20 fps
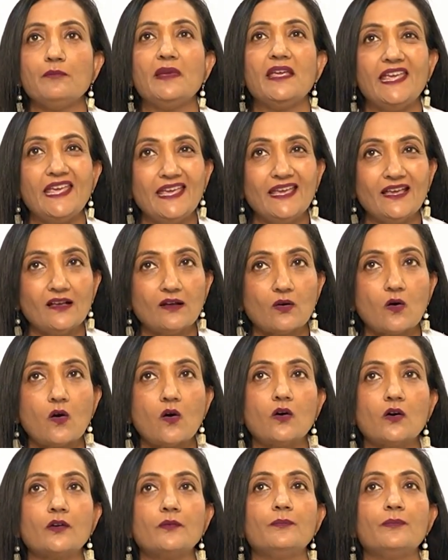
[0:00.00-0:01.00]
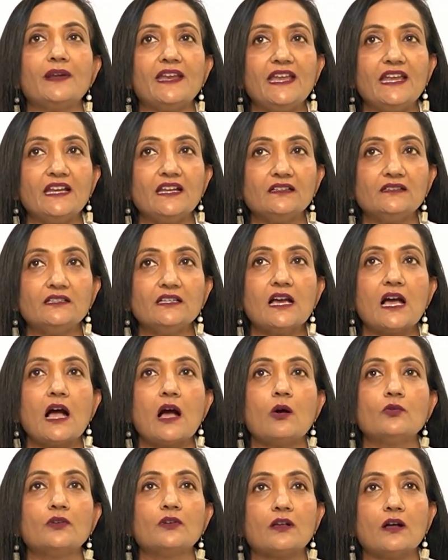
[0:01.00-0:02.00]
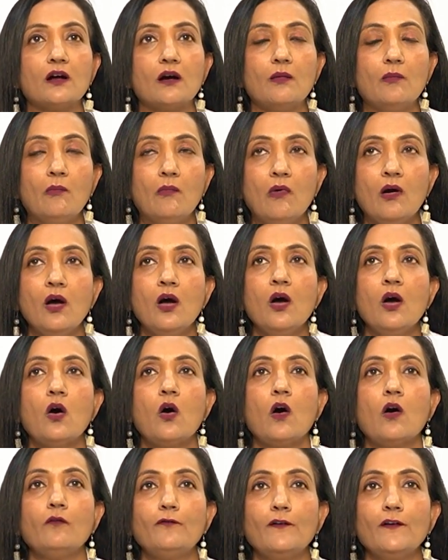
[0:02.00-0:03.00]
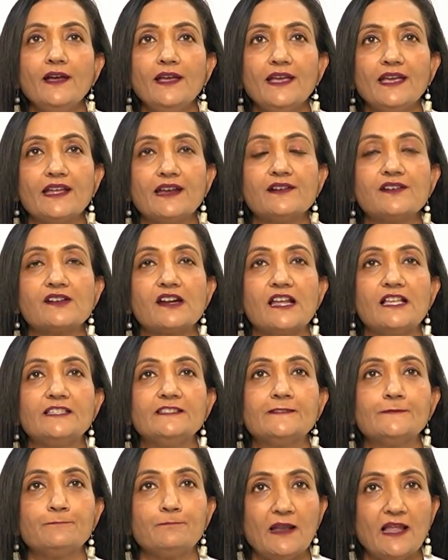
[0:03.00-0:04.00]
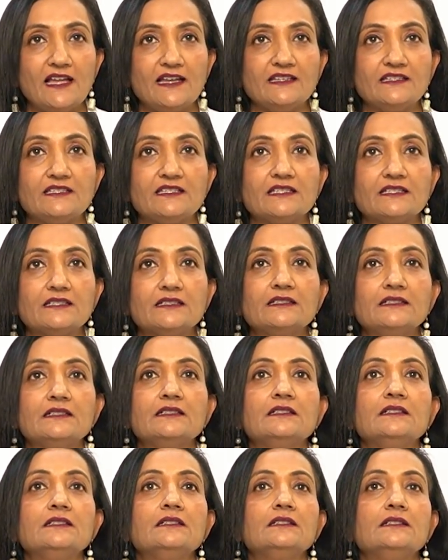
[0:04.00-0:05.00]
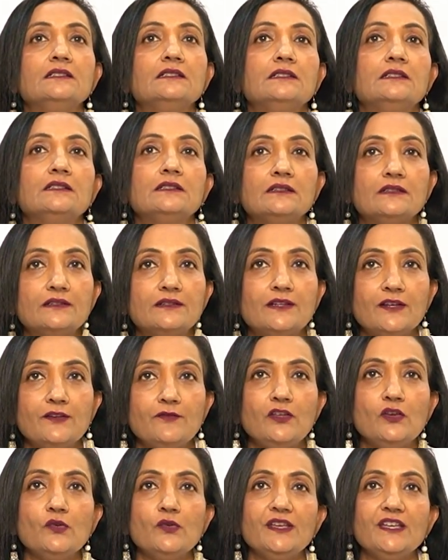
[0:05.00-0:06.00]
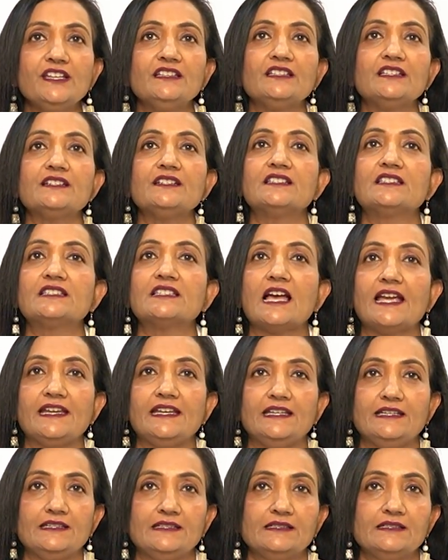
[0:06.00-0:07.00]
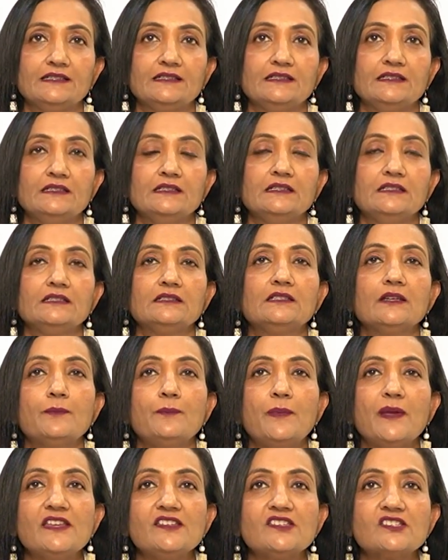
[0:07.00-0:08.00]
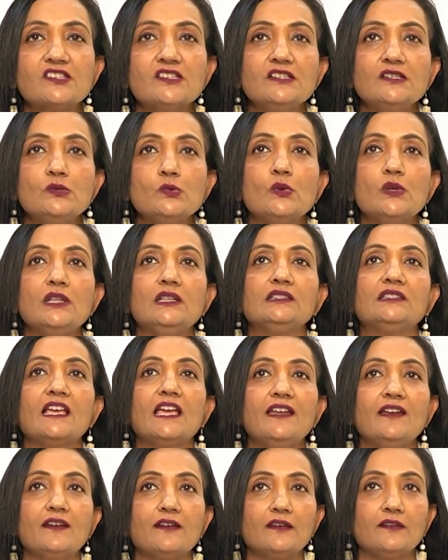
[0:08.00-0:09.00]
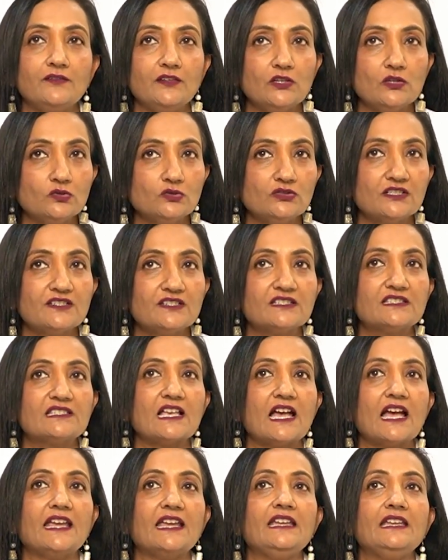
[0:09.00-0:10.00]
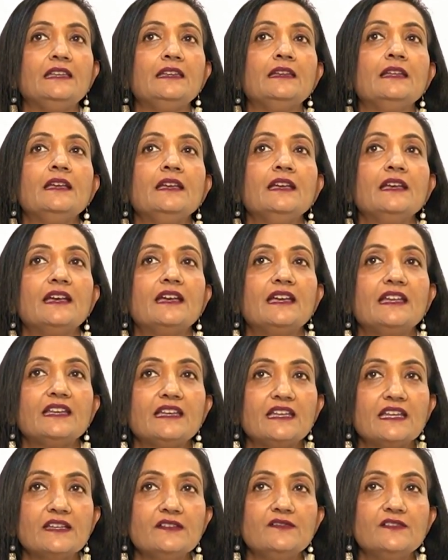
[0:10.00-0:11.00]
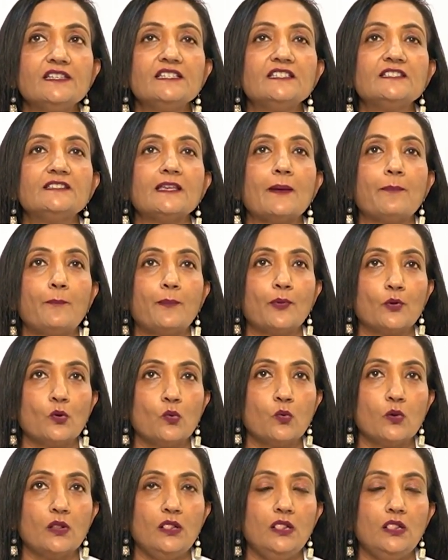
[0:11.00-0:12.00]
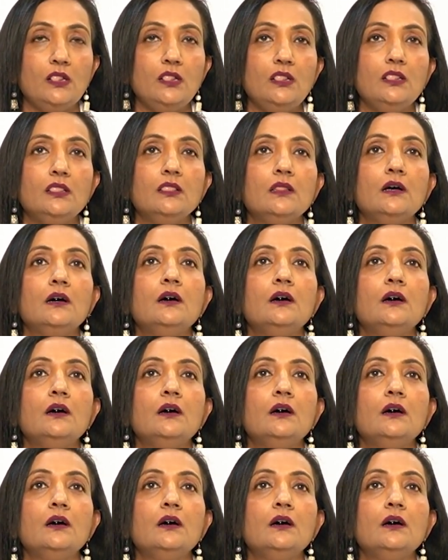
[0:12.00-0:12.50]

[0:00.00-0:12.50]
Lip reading: make or break the outcome of a hair transplant. Reviewing the design. The patient will then review the design and give his approval,